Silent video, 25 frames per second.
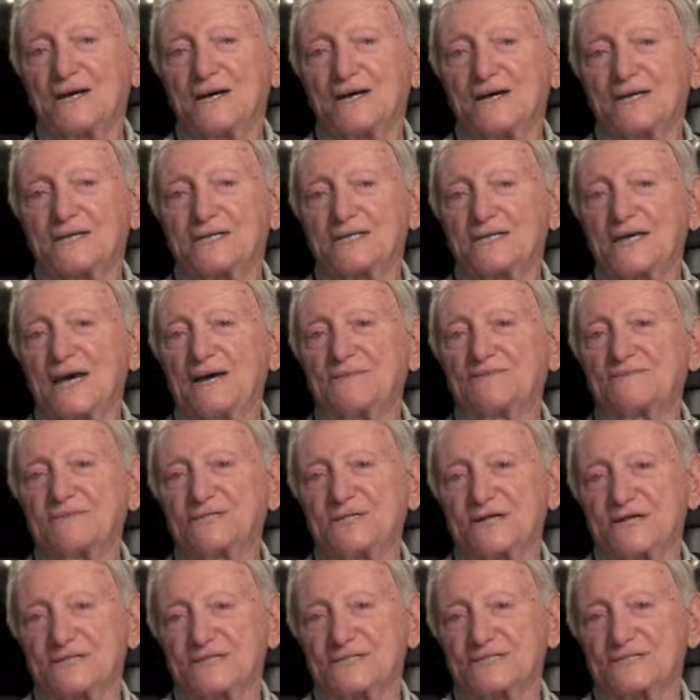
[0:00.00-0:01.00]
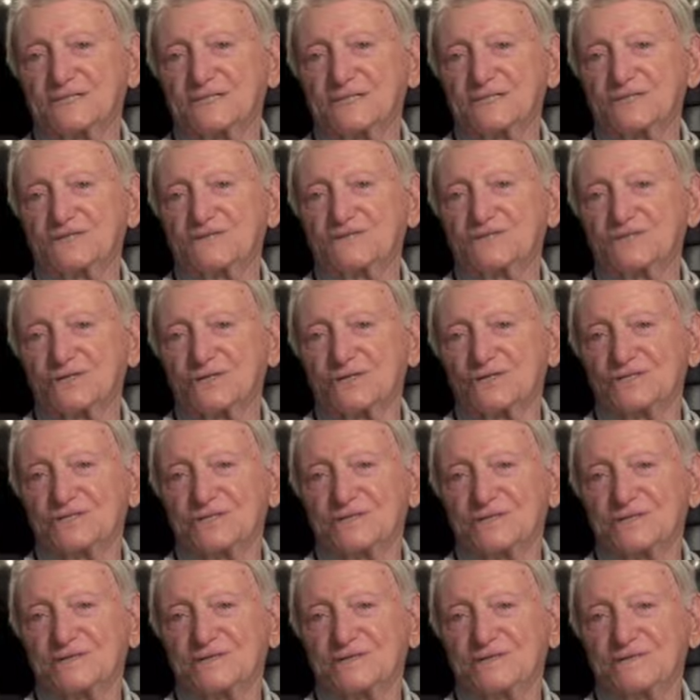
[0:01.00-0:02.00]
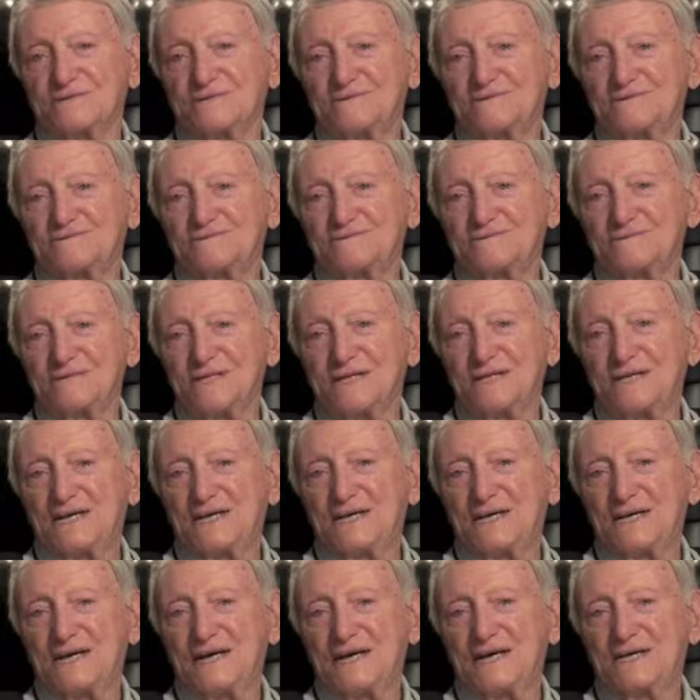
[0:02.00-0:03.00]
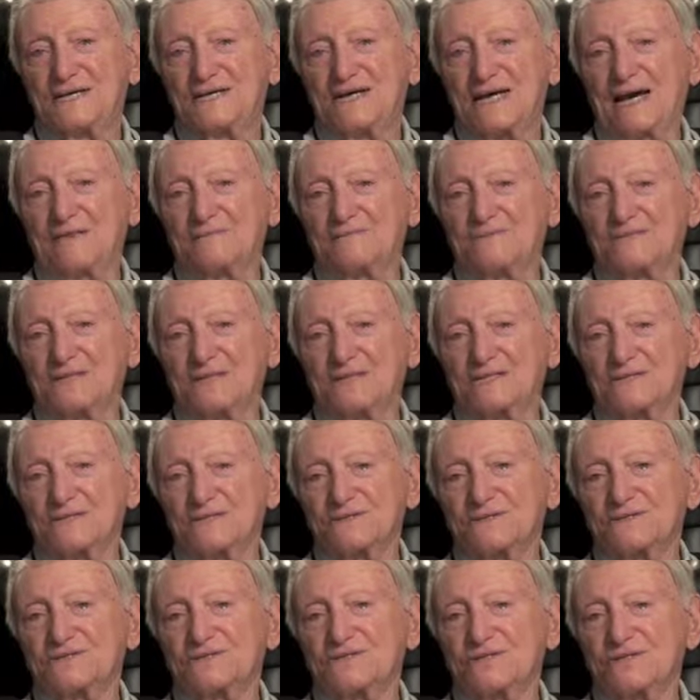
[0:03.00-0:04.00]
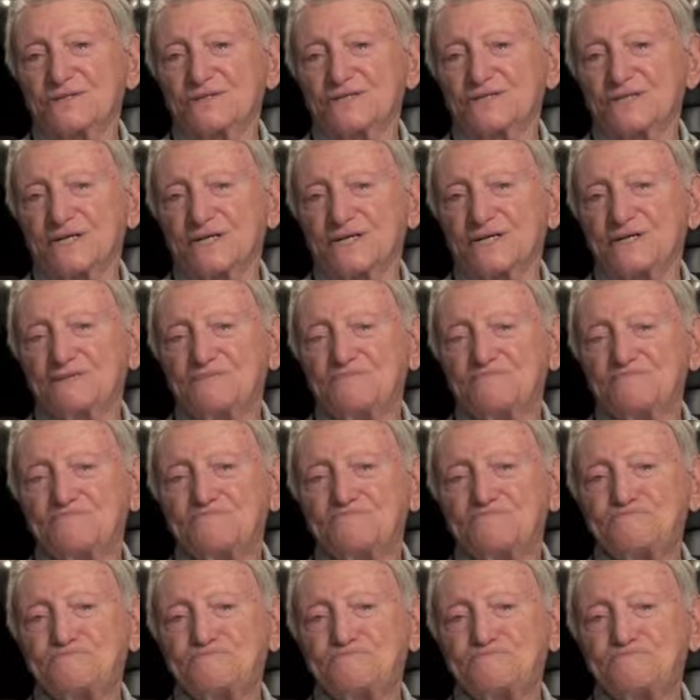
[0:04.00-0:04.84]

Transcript: uh, Camp Dix in New Jersey. And Camp Dix in New Jersey,